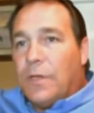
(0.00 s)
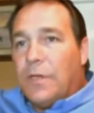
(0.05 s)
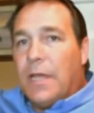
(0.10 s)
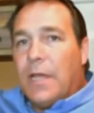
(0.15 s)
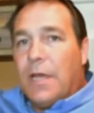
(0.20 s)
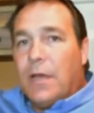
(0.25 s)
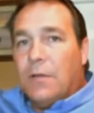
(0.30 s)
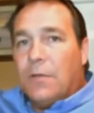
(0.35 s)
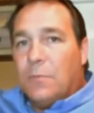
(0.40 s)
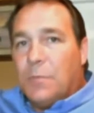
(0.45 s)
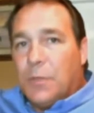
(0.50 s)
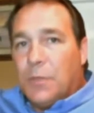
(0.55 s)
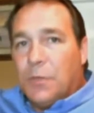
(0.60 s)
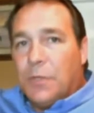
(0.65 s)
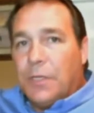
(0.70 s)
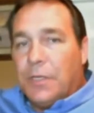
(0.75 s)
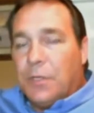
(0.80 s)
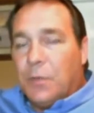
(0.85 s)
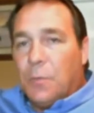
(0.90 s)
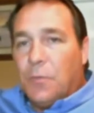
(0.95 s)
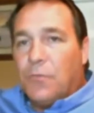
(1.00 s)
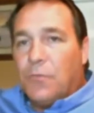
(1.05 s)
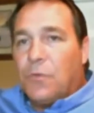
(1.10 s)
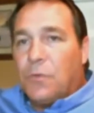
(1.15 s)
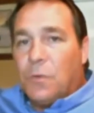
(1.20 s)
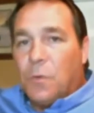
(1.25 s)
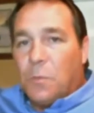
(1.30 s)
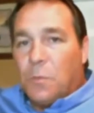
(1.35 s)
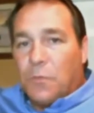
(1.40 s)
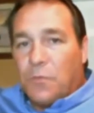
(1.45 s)
down. Building
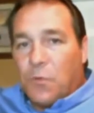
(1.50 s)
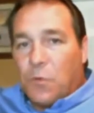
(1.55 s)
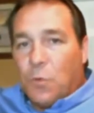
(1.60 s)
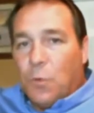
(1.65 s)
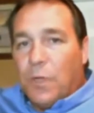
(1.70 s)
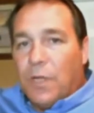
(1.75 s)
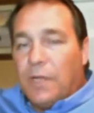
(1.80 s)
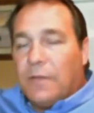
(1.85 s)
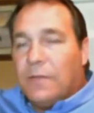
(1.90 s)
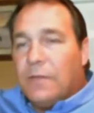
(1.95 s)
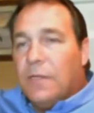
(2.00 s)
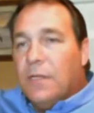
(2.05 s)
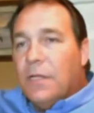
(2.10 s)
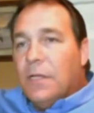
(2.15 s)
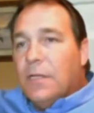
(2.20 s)
almost quit.